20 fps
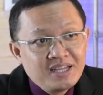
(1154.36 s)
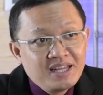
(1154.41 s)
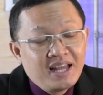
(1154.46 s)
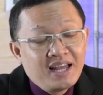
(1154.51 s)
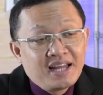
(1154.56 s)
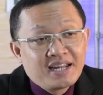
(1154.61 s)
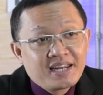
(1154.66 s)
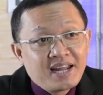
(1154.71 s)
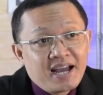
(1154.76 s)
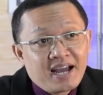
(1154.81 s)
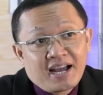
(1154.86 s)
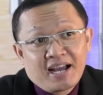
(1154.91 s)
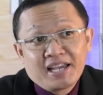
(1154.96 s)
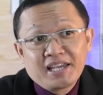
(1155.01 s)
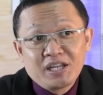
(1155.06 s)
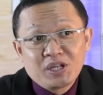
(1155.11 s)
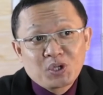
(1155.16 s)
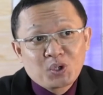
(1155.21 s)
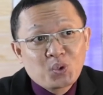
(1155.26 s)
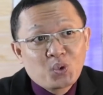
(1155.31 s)
Now, in
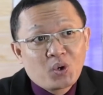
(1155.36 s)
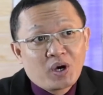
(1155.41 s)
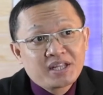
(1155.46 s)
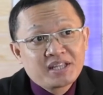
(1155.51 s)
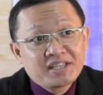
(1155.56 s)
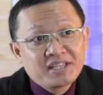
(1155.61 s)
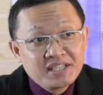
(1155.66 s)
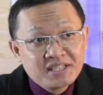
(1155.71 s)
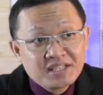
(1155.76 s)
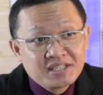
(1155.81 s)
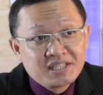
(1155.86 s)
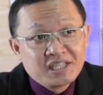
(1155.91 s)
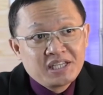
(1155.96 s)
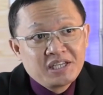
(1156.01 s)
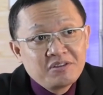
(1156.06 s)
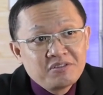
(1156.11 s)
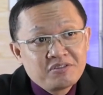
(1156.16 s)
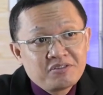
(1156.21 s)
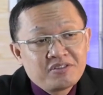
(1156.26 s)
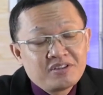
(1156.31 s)
quantitative,
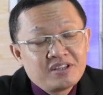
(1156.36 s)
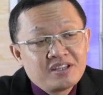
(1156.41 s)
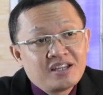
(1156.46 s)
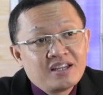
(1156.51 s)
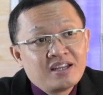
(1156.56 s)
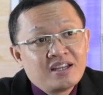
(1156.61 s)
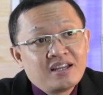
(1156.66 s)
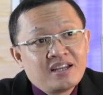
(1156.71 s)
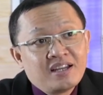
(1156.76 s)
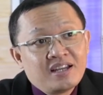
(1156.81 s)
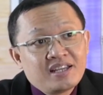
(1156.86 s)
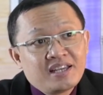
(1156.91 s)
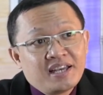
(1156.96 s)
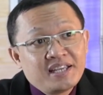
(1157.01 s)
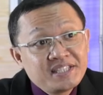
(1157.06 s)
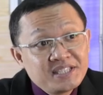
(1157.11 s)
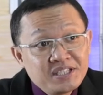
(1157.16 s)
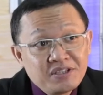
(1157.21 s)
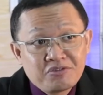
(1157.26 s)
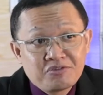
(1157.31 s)
it's
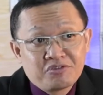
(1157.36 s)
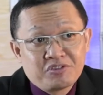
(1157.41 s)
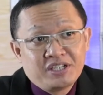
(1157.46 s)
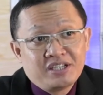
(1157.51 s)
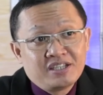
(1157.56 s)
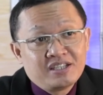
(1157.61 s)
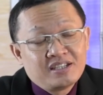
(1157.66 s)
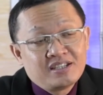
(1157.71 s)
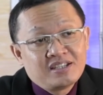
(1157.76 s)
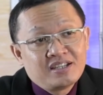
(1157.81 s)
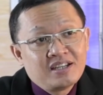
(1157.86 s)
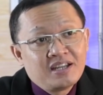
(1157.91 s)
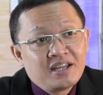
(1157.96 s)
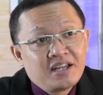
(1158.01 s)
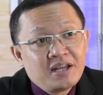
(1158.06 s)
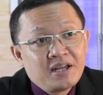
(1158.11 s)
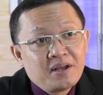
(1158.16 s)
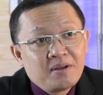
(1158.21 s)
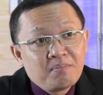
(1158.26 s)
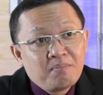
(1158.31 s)
different.
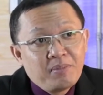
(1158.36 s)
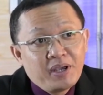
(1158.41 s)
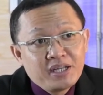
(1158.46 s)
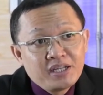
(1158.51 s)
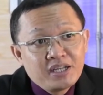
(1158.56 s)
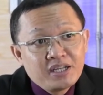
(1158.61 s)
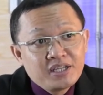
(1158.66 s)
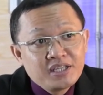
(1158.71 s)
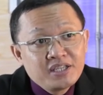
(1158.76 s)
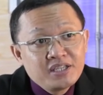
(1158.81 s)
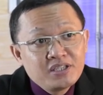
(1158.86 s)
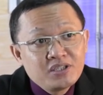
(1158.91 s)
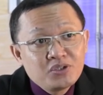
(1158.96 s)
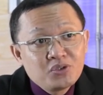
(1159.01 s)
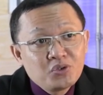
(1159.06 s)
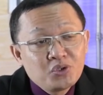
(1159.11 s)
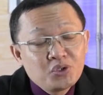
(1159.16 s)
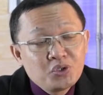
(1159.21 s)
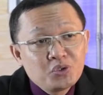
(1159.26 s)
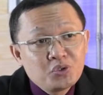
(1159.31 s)
Mainly you
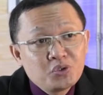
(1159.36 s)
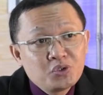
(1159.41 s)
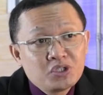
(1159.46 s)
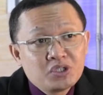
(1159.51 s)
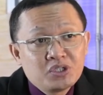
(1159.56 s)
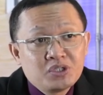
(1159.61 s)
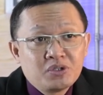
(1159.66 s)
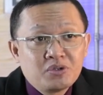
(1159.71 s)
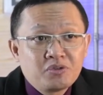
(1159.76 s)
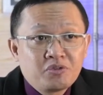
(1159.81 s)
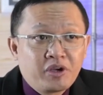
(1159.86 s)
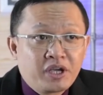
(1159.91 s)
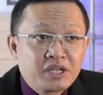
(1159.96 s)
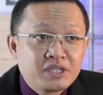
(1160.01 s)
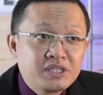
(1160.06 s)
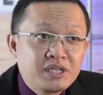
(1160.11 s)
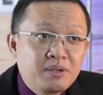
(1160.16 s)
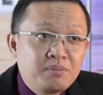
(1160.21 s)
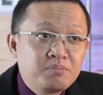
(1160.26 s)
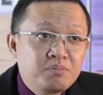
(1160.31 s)
use, for
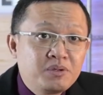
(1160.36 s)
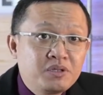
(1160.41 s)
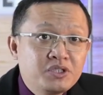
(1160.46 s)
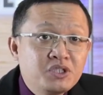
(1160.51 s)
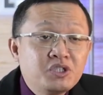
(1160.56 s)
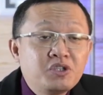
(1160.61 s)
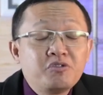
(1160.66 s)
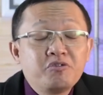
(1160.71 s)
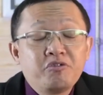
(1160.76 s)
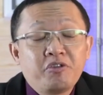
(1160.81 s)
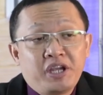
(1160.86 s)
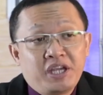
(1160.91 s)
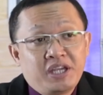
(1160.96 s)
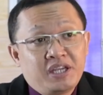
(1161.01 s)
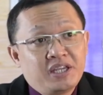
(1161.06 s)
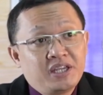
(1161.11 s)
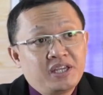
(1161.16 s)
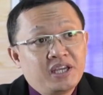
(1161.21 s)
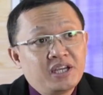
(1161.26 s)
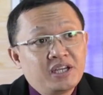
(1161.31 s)
example, survey.
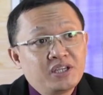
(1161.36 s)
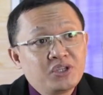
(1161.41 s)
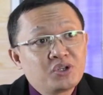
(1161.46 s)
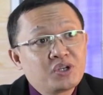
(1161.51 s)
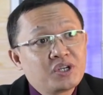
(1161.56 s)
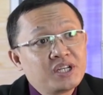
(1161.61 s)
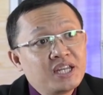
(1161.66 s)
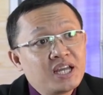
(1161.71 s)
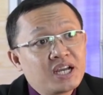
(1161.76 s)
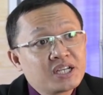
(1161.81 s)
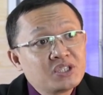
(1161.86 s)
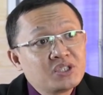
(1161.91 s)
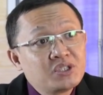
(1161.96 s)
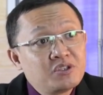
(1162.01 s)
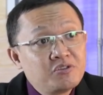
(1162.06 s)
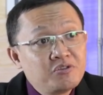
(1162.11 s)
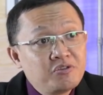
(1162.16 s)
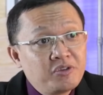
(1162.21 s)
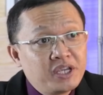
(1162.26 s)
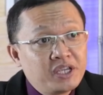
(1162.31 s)
Yeah, you conduct
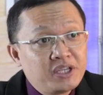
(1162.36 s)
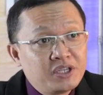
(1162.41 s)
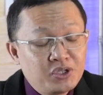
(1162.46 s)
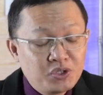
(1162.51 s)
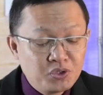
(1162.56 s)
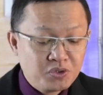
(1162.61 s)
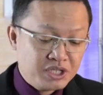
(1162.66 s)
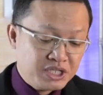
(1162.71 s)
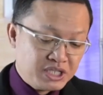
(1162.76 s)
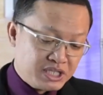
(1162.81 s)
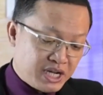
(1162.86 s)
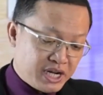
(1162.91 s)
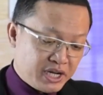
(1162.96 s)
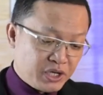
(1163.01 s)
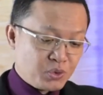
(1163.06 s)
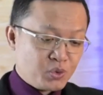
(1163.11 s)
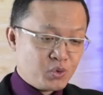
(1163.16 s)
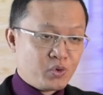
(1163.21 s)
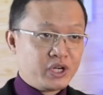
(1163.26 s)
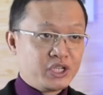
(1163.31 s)
survey. You design
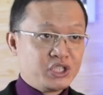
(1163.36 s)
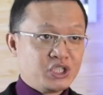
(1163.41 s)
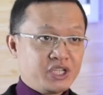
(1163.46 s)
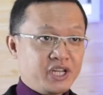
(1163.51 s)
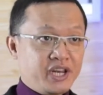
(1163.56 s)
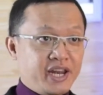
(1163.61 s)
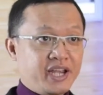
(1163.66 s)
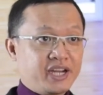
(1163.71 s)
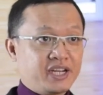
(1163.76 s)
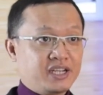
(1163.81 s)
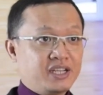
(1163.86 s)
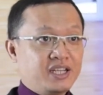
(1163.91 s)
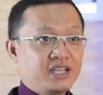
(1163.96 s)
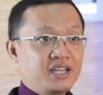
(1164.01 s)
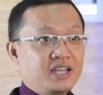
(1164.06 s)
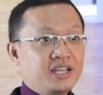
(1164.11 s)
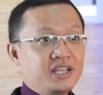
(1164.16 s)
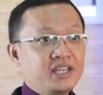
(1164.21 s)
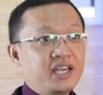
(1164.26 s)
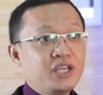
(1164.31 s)
questionnaire.
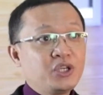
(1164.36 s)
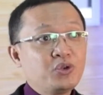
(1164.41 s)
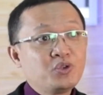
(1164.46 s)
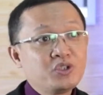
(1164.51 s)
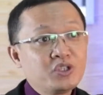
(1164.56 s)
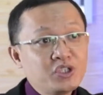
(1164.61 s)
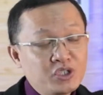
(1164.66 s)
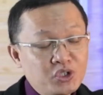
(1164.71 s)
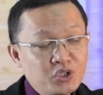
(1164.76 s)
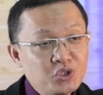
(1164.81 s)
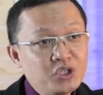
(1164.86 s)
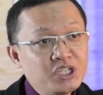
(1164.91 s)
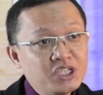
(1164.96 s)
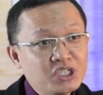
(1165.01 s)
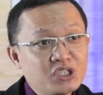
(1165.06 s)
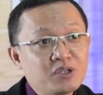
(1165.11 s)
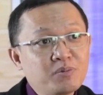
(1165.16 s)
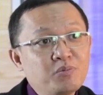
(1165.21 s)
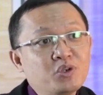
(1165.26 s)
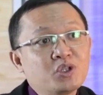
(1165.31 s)
Yeah, you
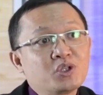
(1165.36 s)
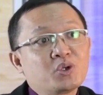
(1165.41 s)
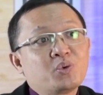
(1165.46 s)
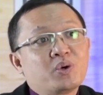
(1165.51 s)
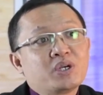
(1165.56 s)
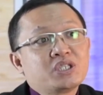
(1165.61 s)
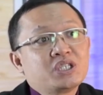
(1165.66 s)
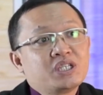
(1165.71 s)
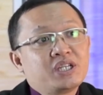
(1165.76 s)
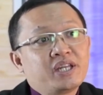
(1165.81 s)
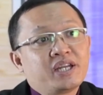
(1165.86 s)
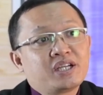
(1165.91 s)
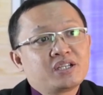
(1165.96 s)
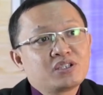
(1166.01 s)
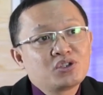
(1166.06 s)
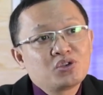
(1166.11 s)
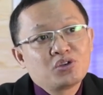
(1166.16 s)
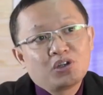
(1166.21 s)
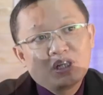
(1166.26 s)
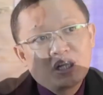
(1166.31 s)
distribute questionnaire to
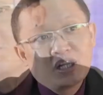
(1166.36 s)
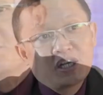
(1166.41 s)
a lot